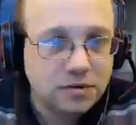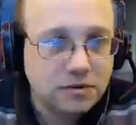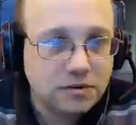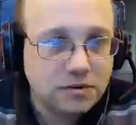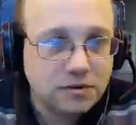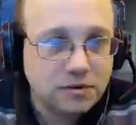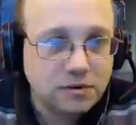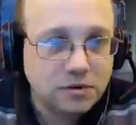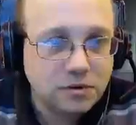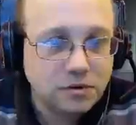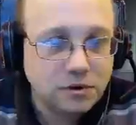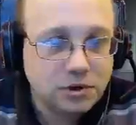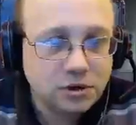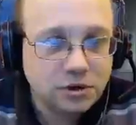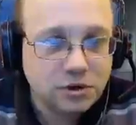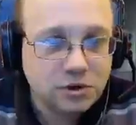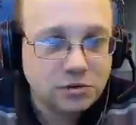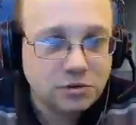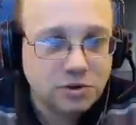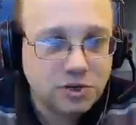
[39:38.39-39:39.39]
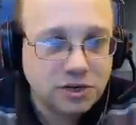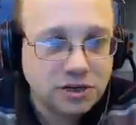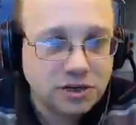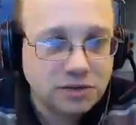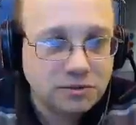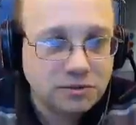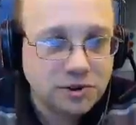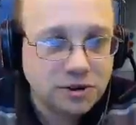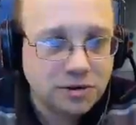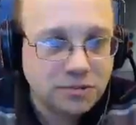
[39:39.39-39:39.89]
Of course, you do tend
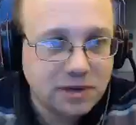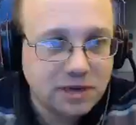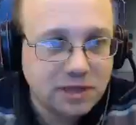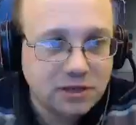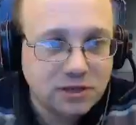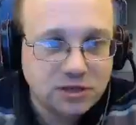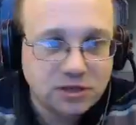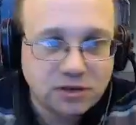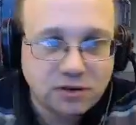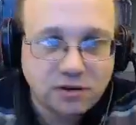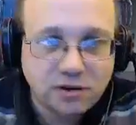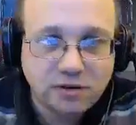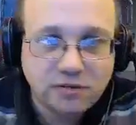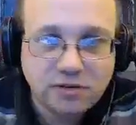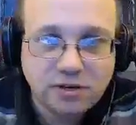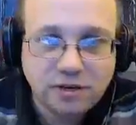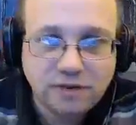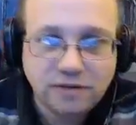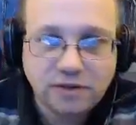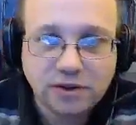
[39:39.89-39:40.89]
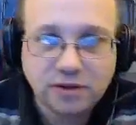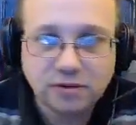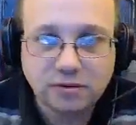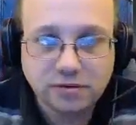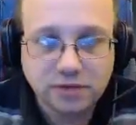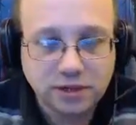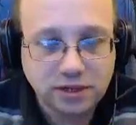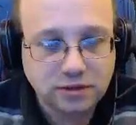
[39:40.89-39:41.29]
to rather make the scenario difficult then.